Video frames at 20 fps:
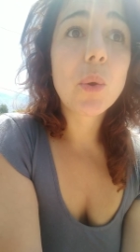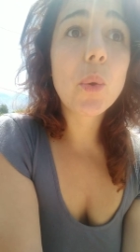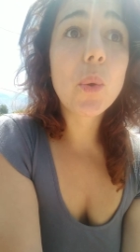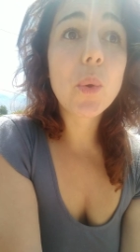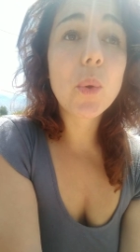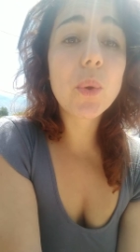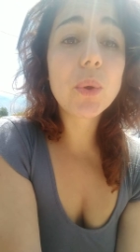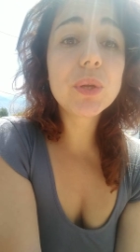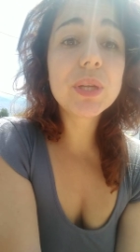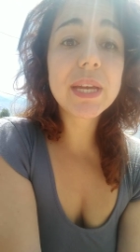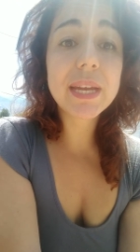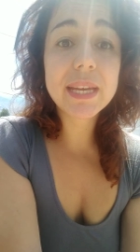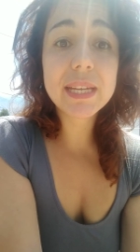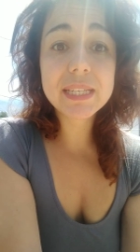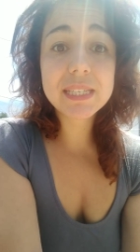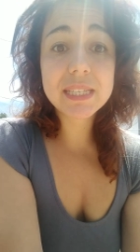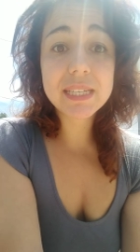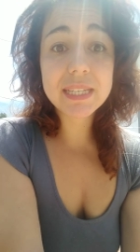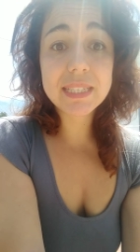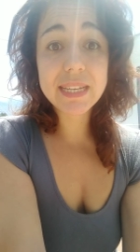hold it
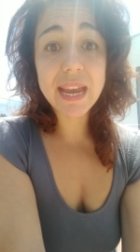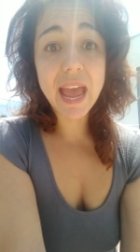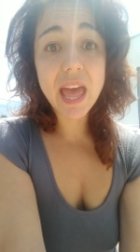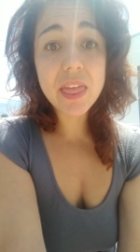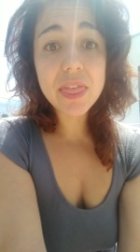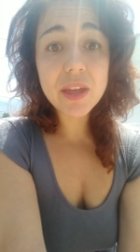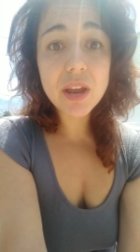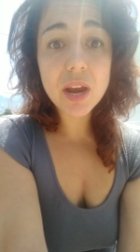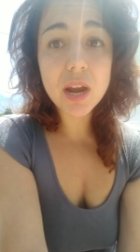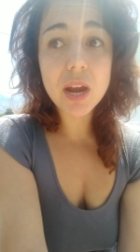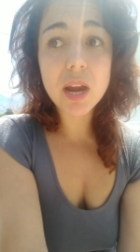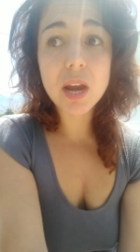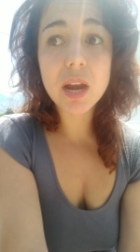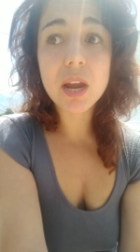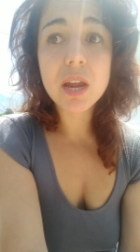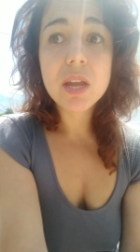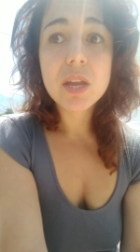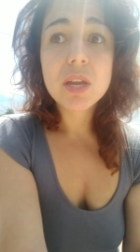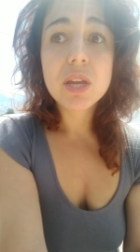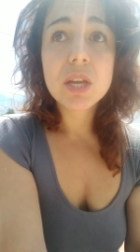together,
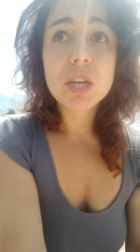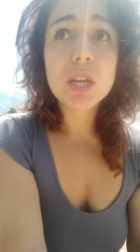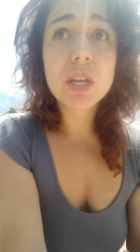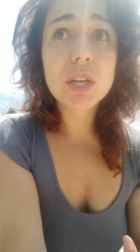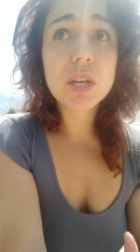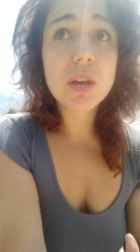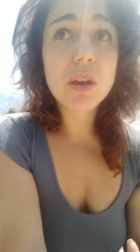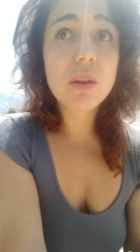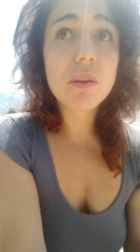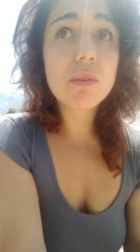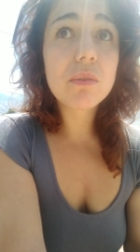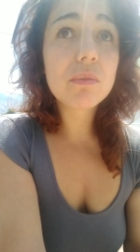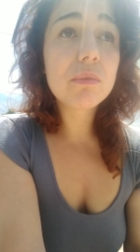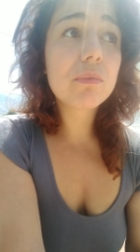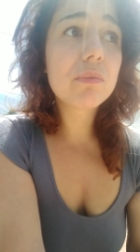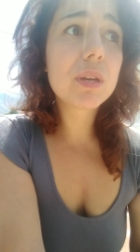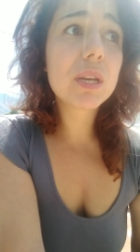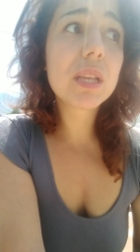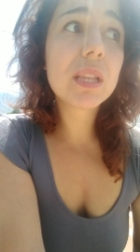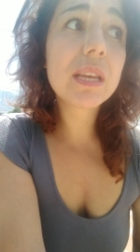
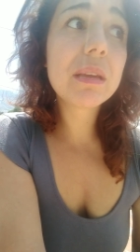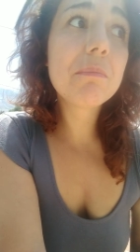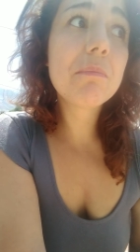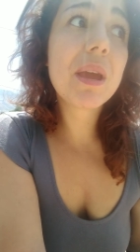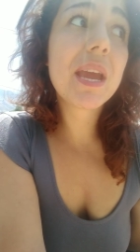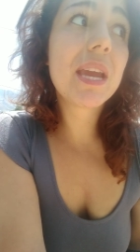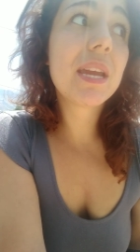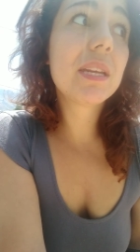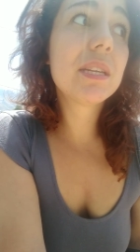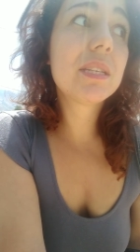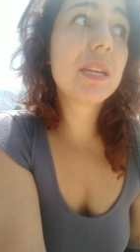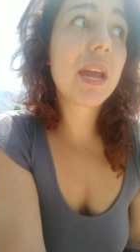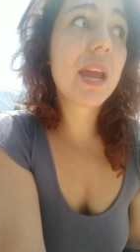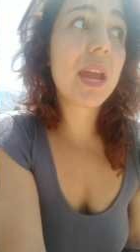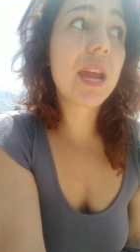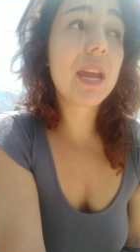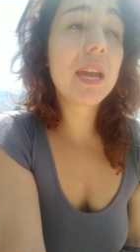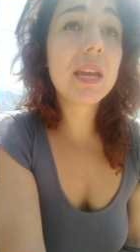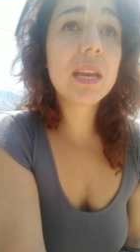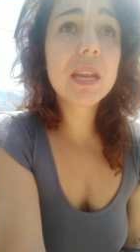really
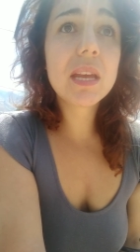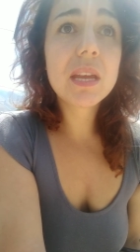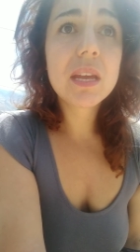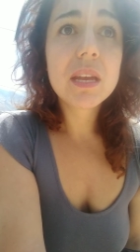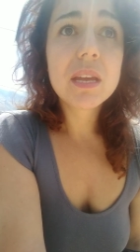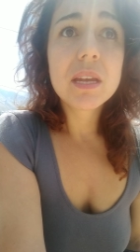maintain